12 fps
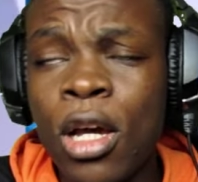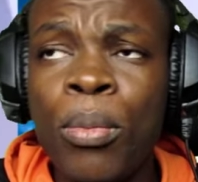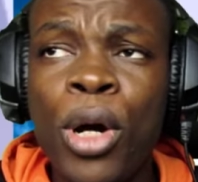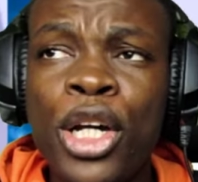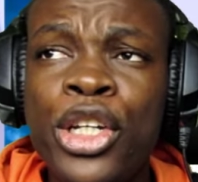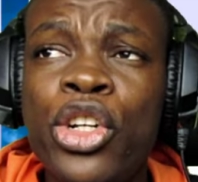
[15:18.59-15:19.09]

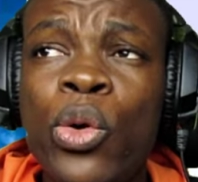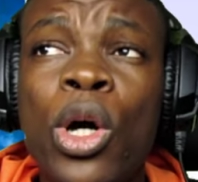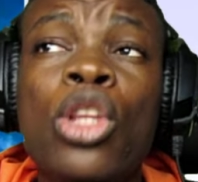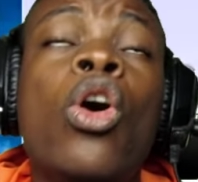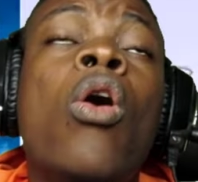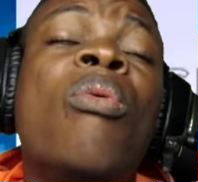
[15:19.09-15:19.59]
But you know
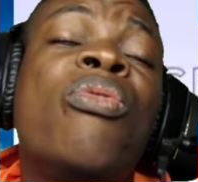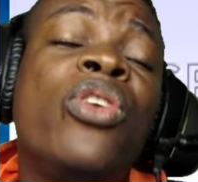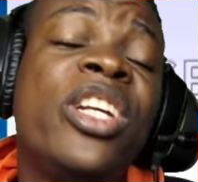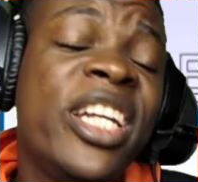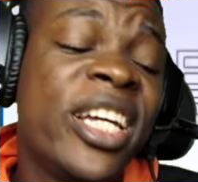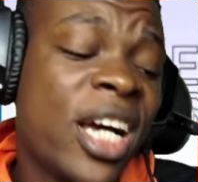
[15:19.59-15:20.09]
what,
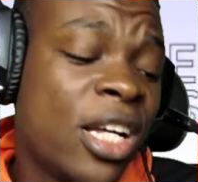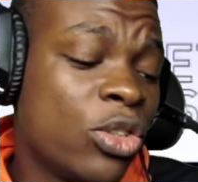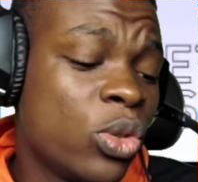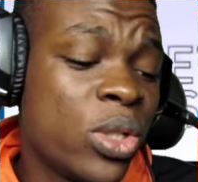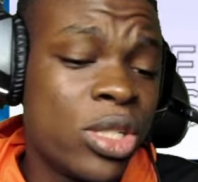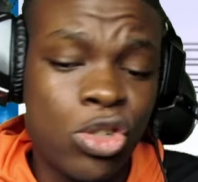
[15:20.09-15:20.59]
hopefully they can
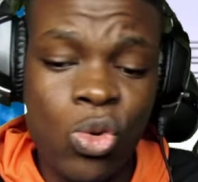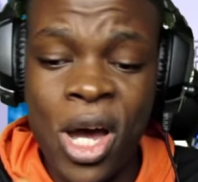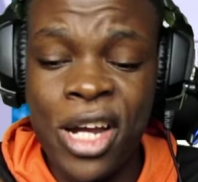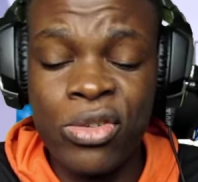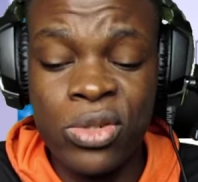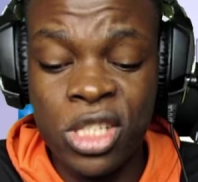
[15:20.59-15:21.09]
do a
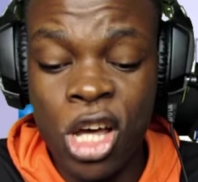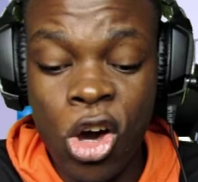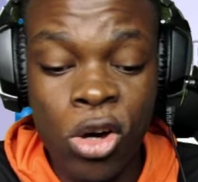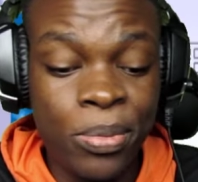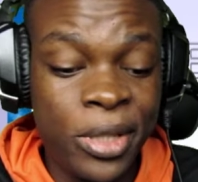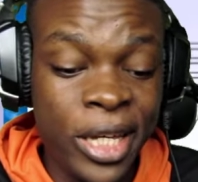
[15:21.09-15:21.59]
squad roster
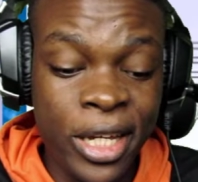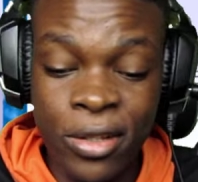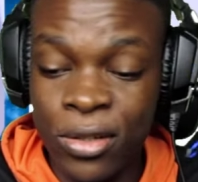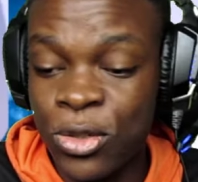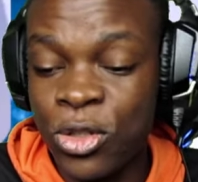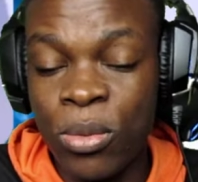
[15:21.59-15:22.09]
update
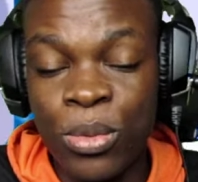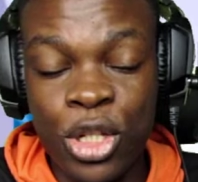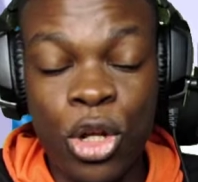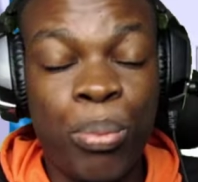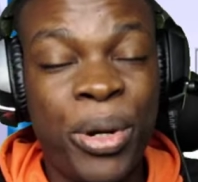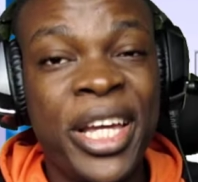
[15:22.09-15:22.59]
or something,
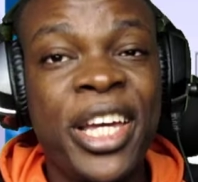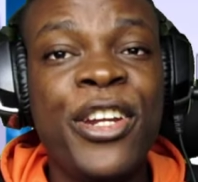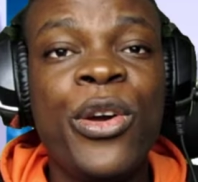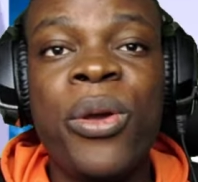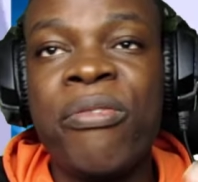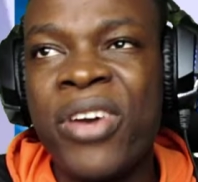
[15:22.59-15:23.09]
or bring in
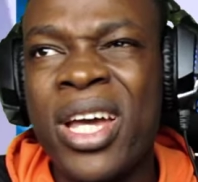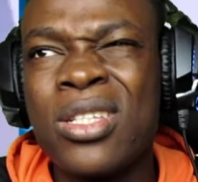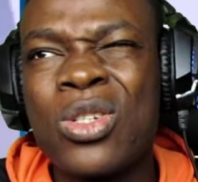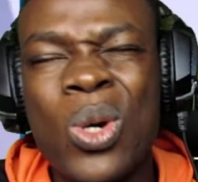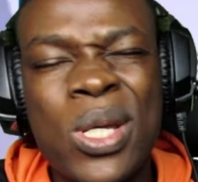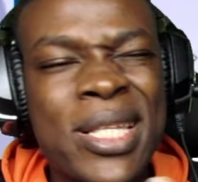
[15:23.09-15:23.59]
new
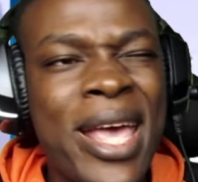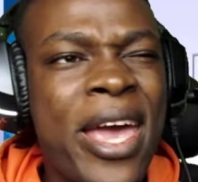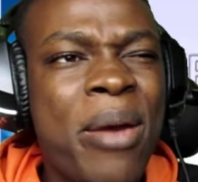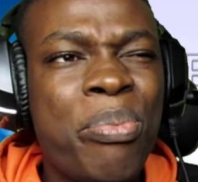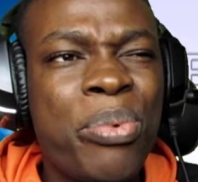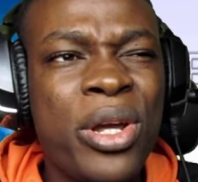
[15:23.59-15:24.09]
events, cause
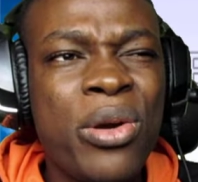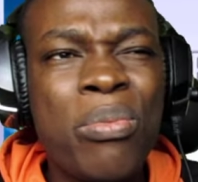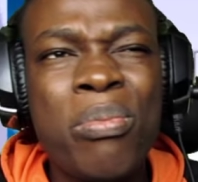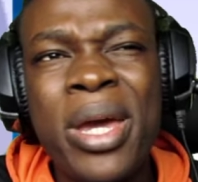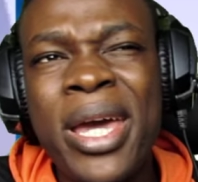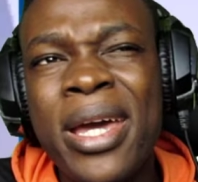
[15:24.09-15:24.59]
April,
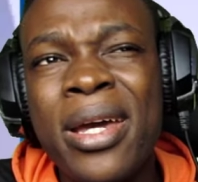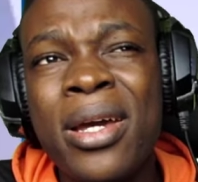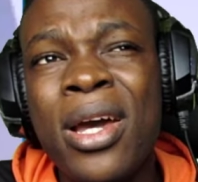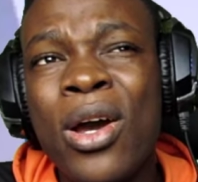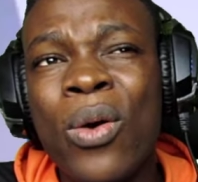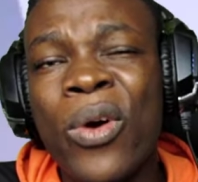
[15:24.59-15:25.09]
May,
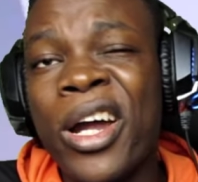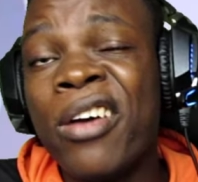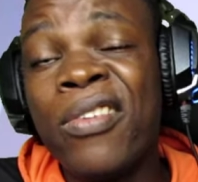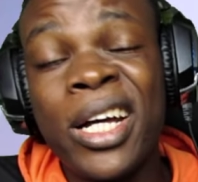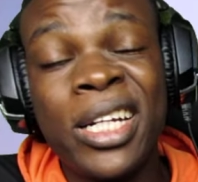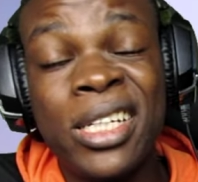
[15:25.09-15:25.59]

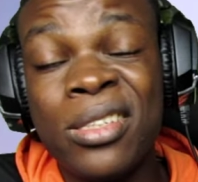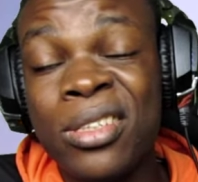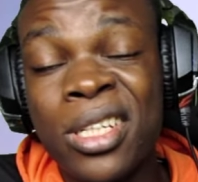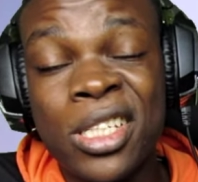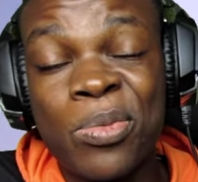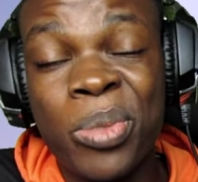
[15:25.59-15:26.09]
whatever the,
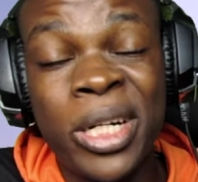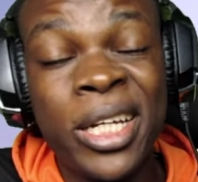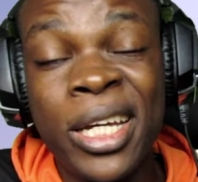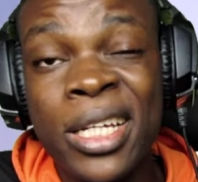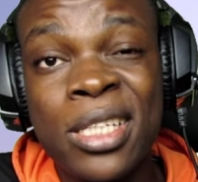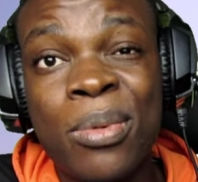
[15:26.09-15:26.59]
the spring
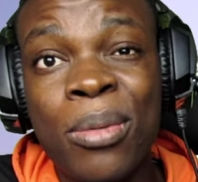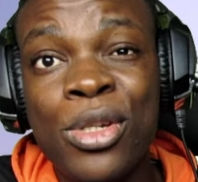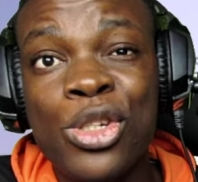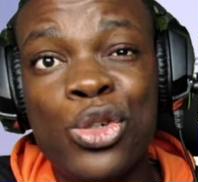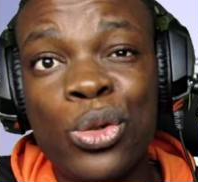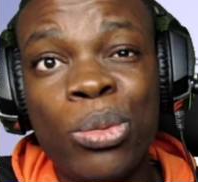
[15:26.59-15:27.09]
is, maybe
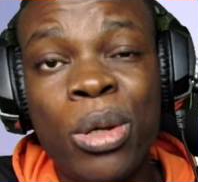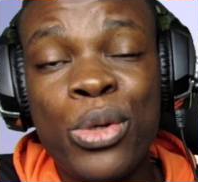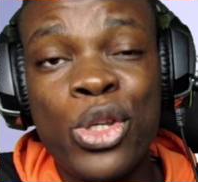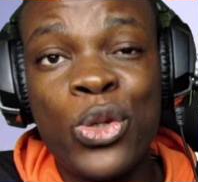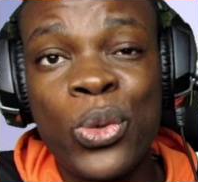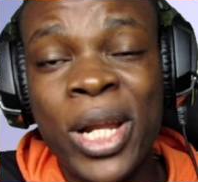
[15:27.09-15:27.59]
June, maybe
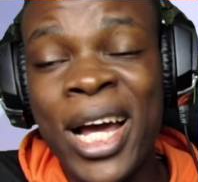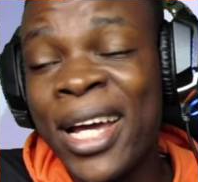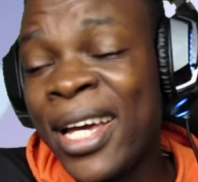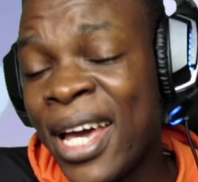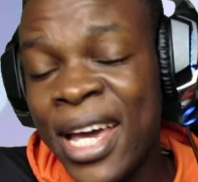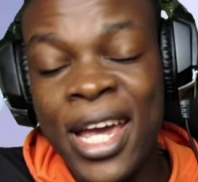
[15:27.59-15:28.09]

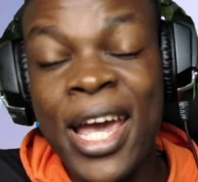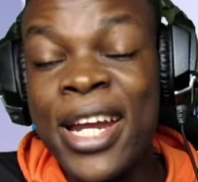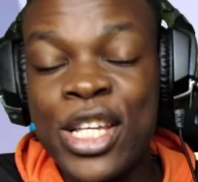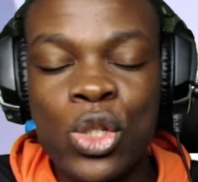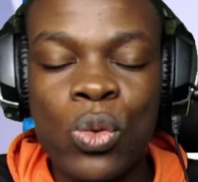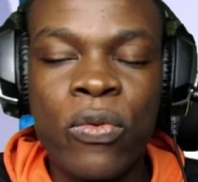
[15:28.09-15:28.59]
July, it
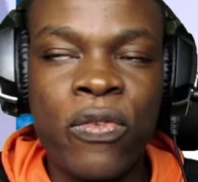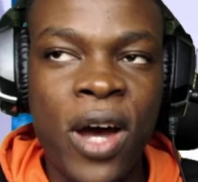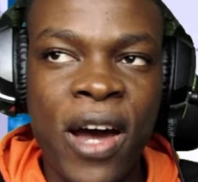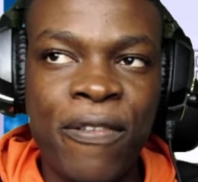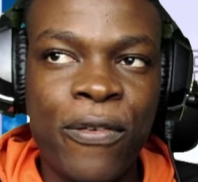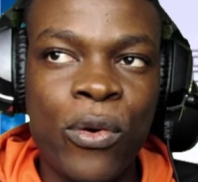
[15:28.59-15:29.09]
is too
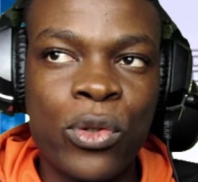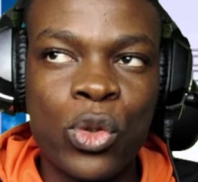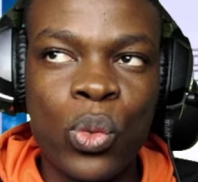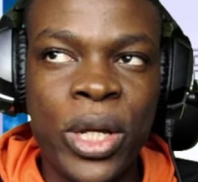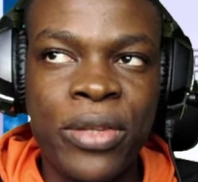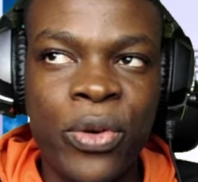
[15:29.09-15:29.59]
far for
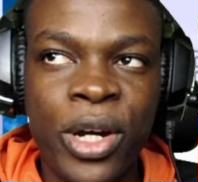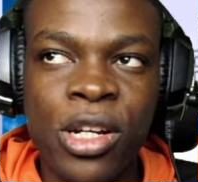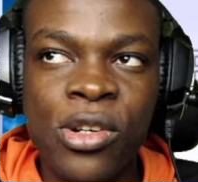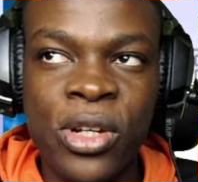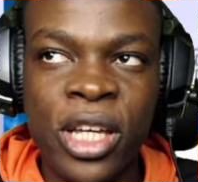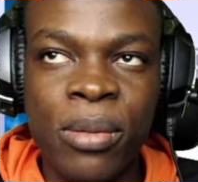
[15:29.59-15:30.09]
to wait for a
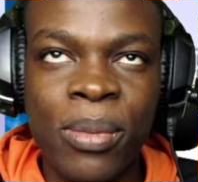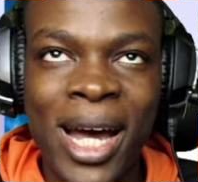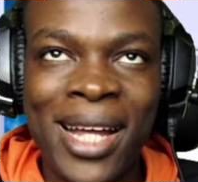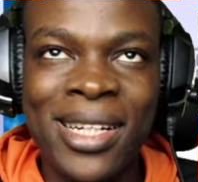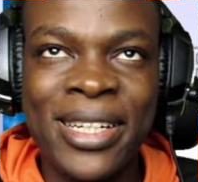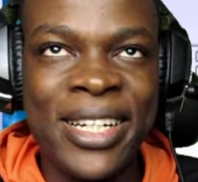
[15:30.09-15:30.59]
new game.
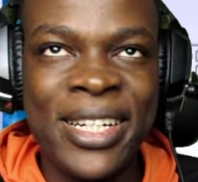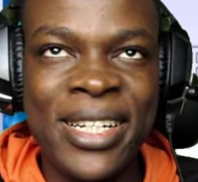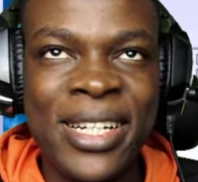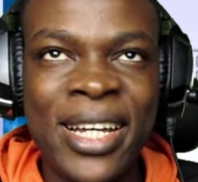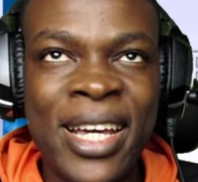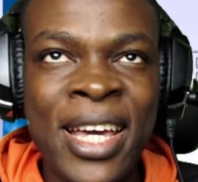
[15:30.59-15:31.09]

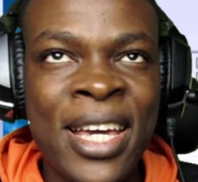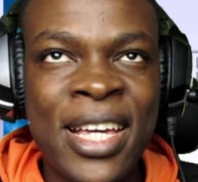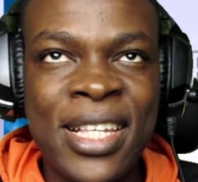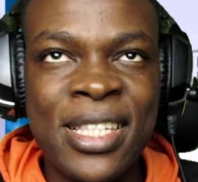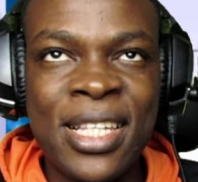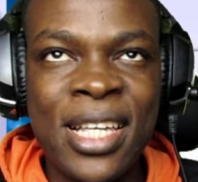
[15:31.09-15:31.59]
And
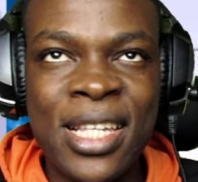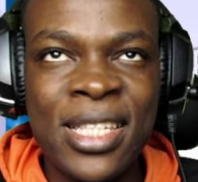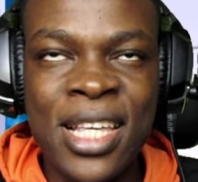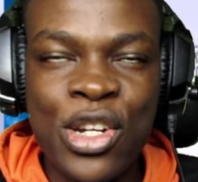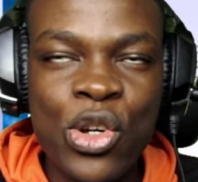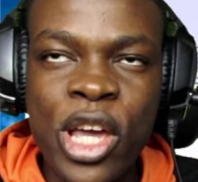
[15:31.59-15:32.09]
is, is
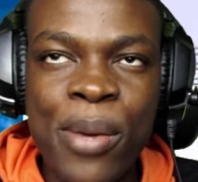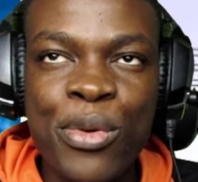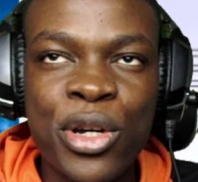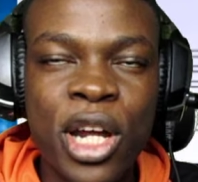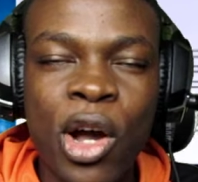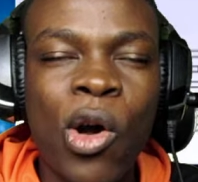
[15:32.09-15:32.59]
the new game
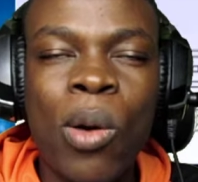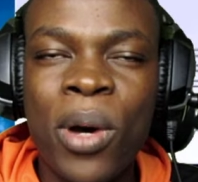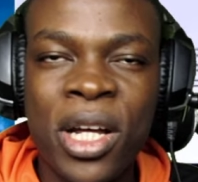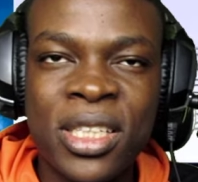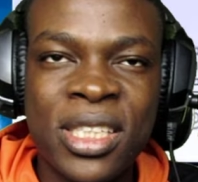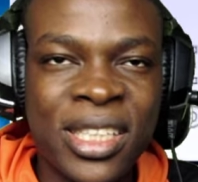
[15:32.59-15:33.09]
gonna come
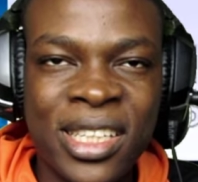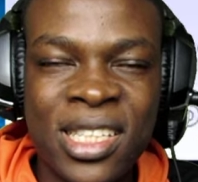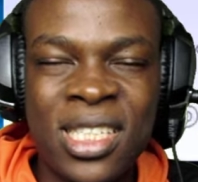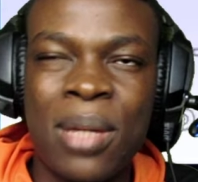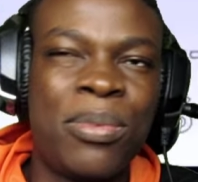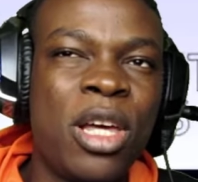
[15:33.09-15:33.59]
out in
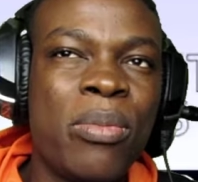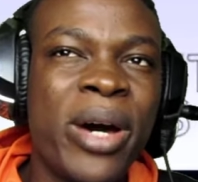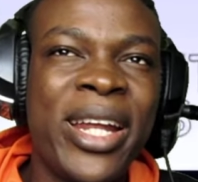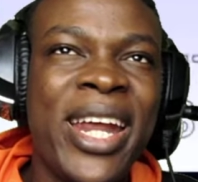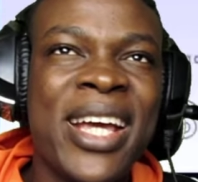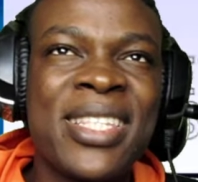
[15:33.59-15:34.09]

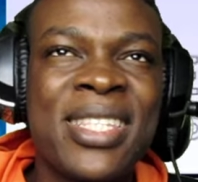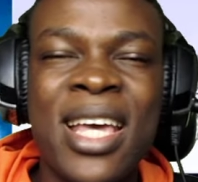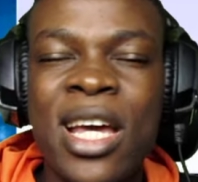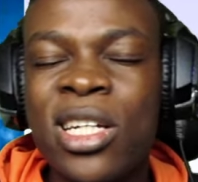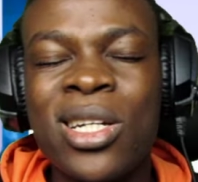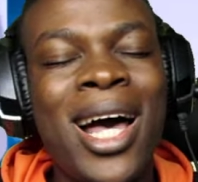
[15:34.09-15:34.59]
September next
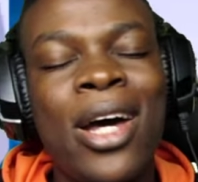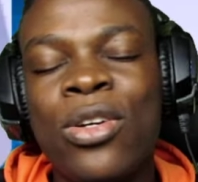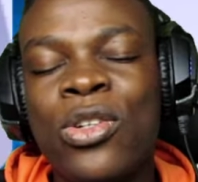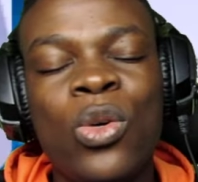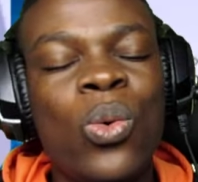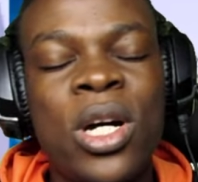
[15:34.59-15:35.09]
year? I
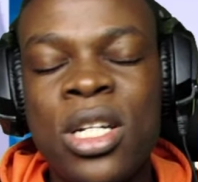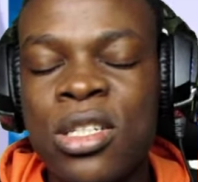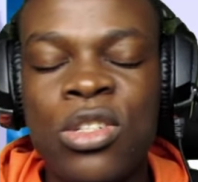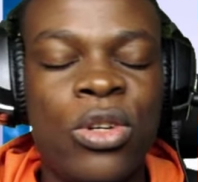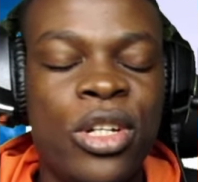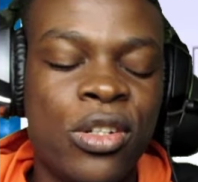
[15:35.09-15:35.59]
don't know what is
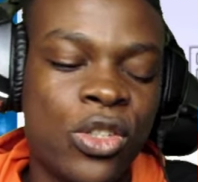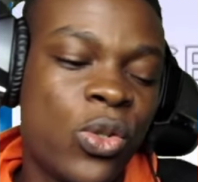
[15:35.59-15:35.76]
going on.